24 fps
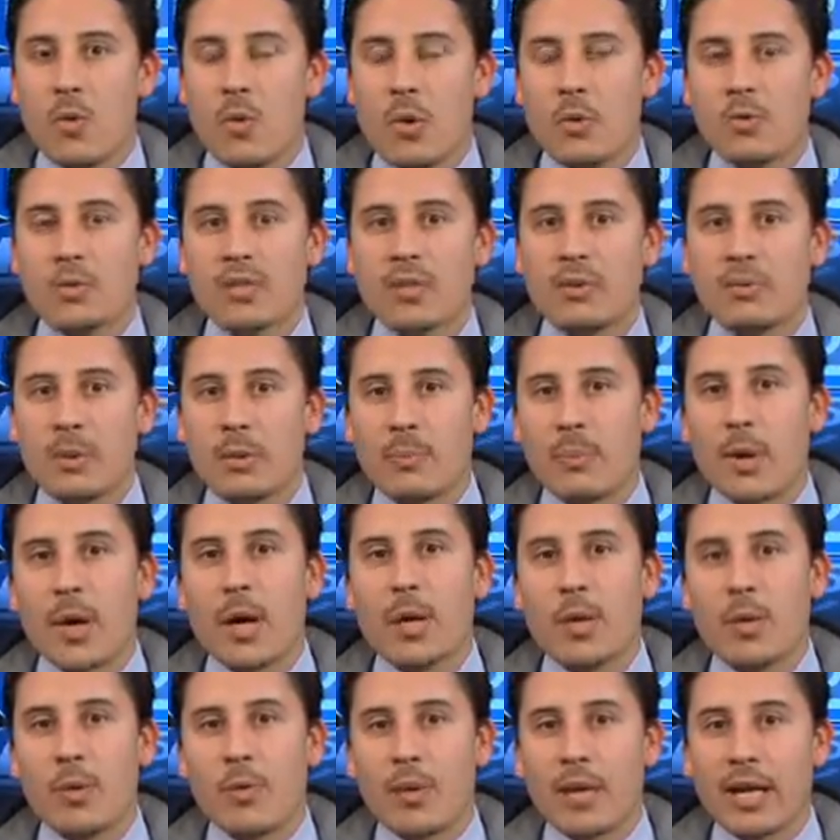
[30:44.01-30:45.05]
would always tell me,
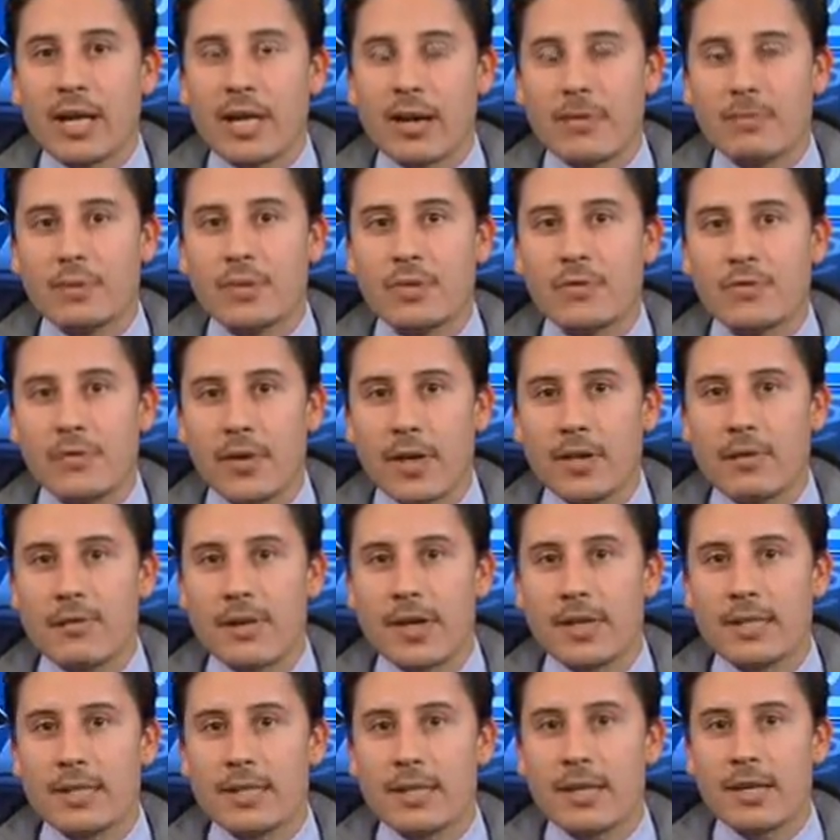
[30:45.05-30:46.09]
Paulo, when it comes to
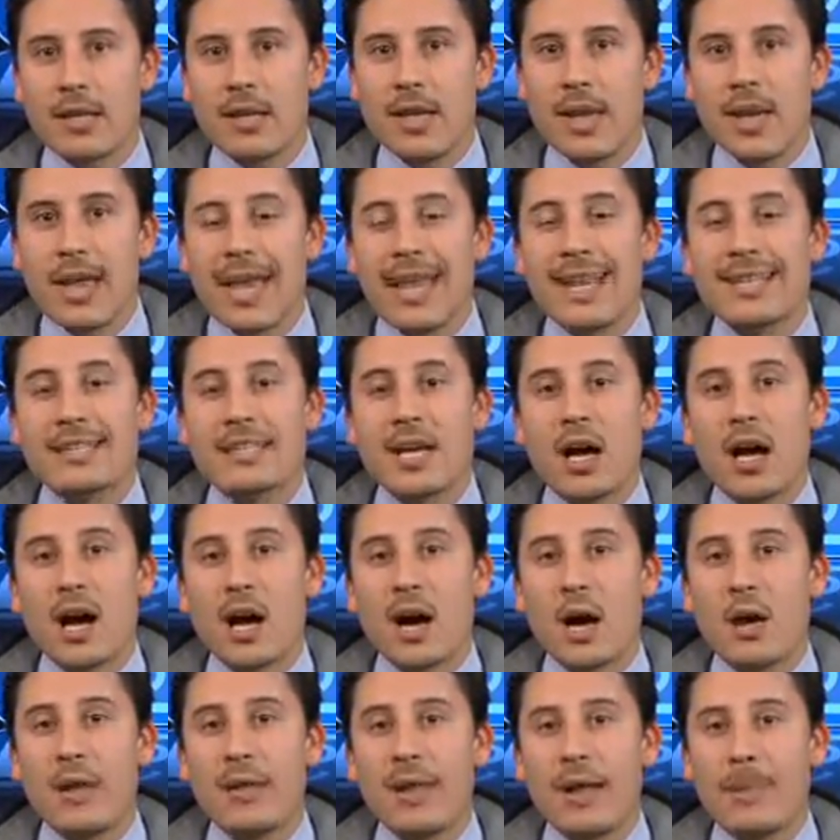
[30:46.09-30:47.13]
fundraising, it's
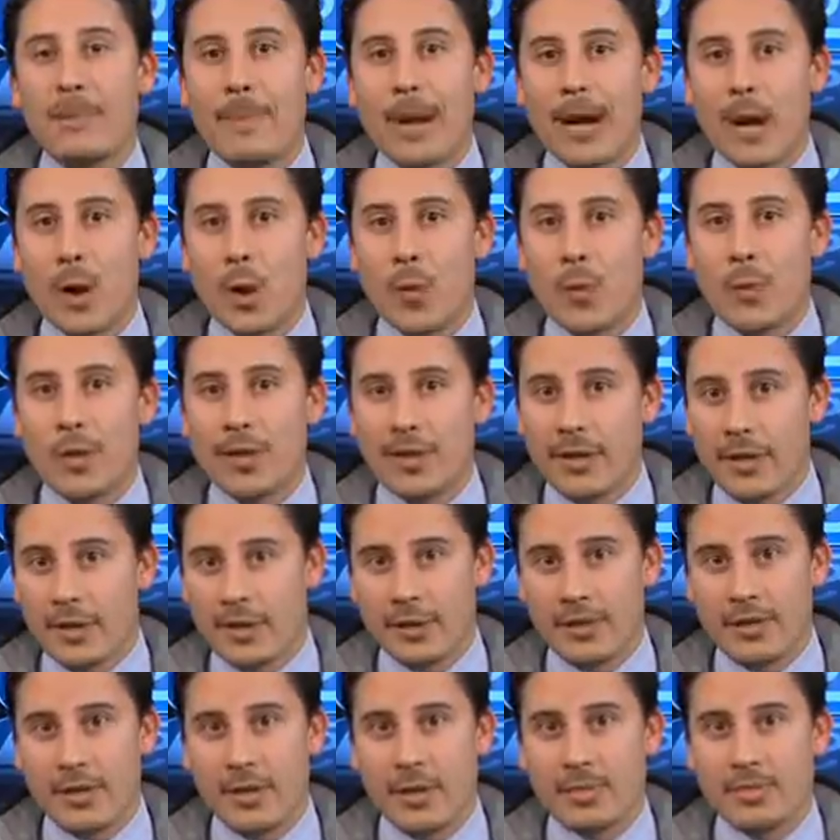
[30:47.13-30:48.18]
all about
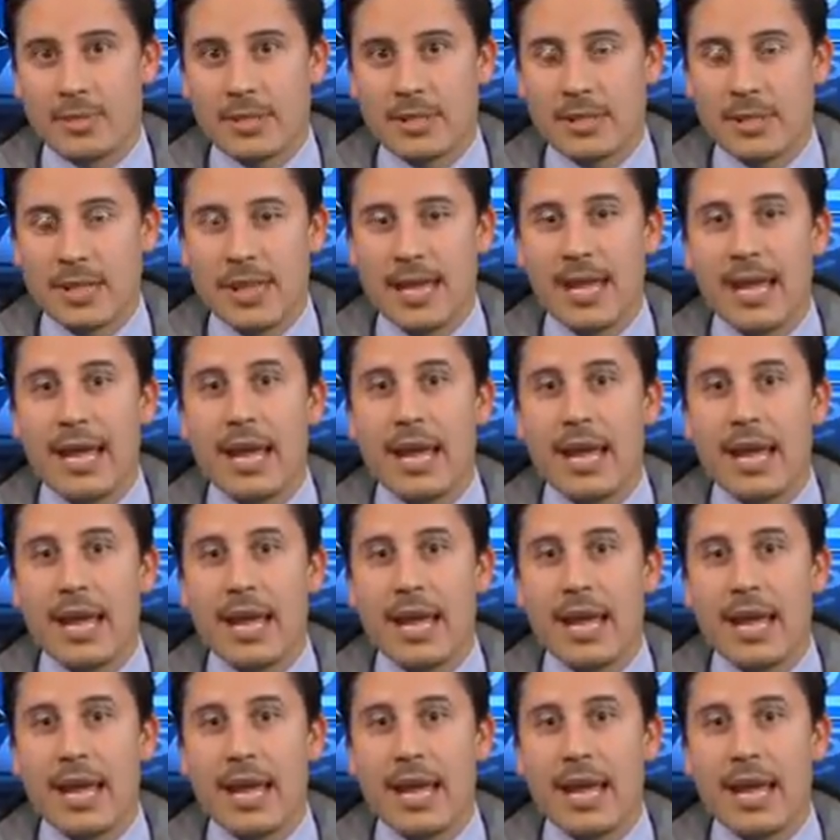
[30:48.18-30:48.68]
relationships.